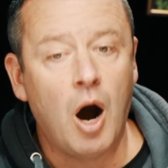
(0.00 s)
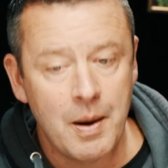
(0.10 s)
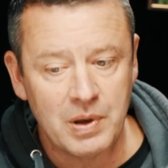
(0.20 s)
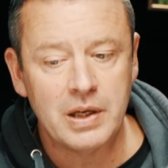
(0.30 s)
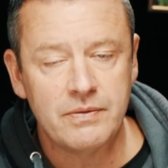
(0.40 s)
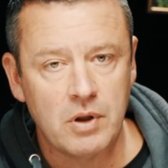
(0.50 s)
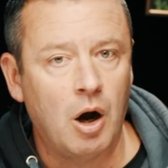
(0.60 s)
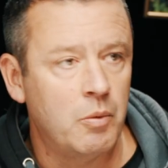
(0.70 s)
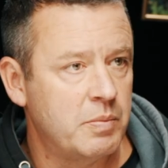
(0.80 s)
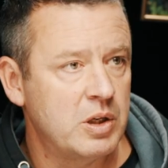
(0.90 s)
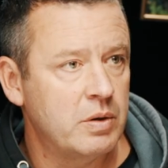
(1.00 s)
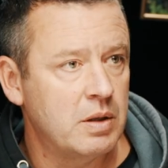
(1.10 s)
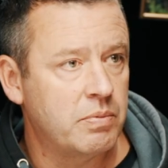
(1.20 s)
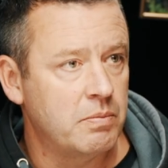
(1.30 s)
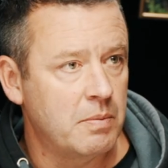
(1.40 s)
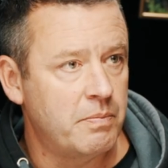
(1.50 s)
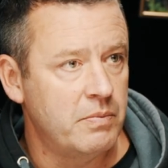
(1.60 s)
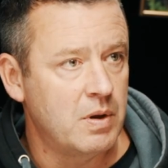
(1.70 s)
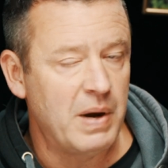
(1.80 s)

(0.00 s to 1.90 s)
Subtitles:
I believe that I would be doing the